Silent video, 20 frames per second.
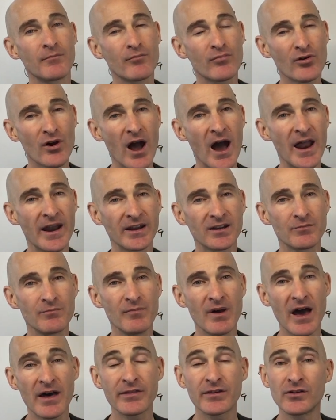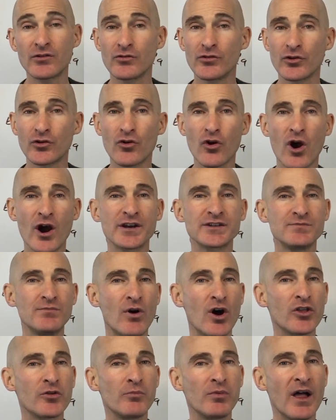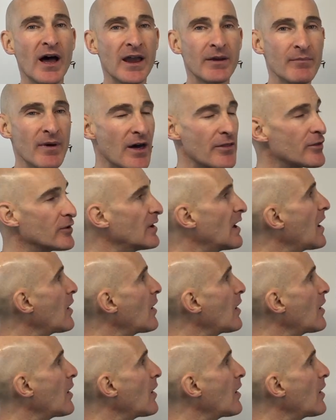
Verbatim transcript: product method or the cross multiplying method,